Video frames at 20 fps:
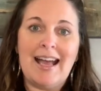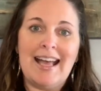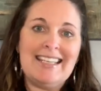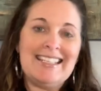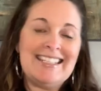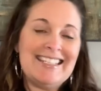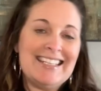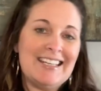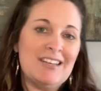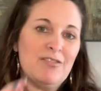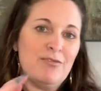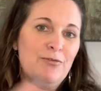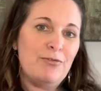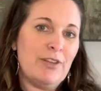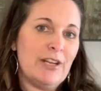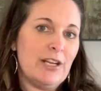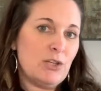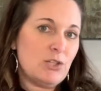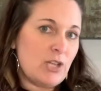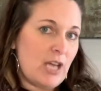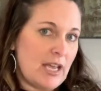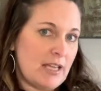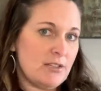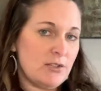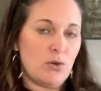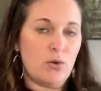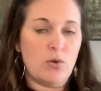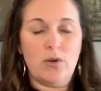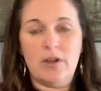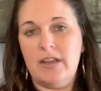I didn't finish high
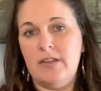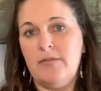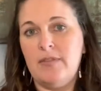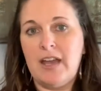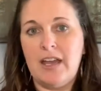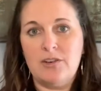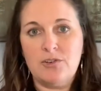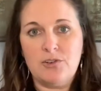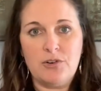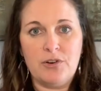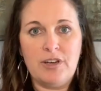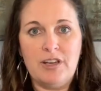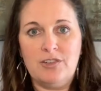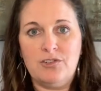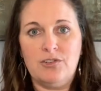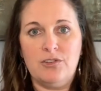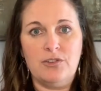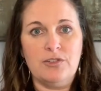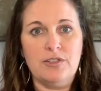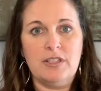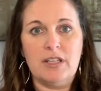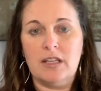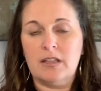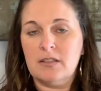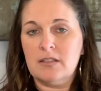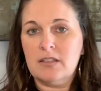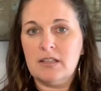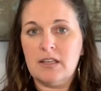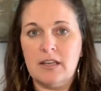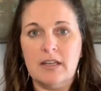school in that traditional
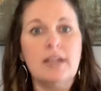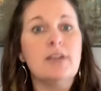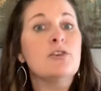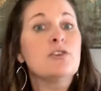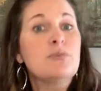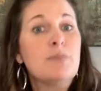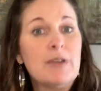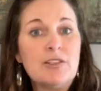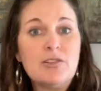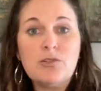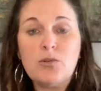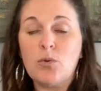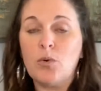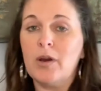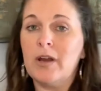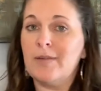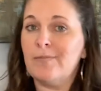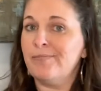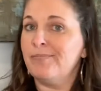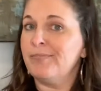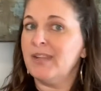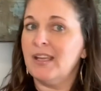sense. And here's my story.